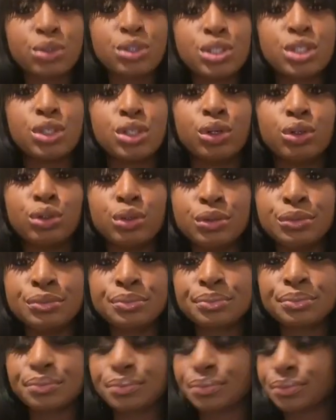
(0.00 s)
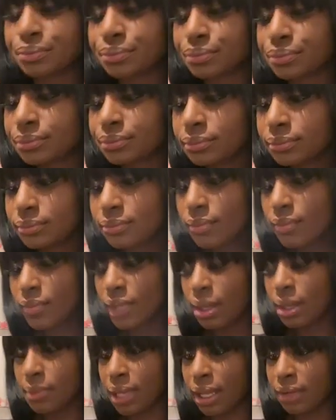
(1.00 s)
so I'm
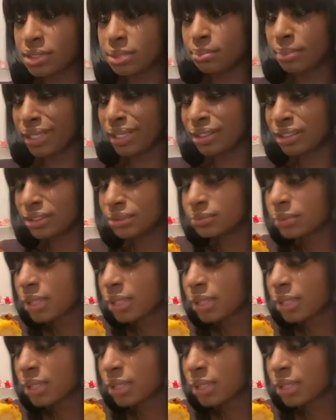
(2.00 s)
gonna have to bite it.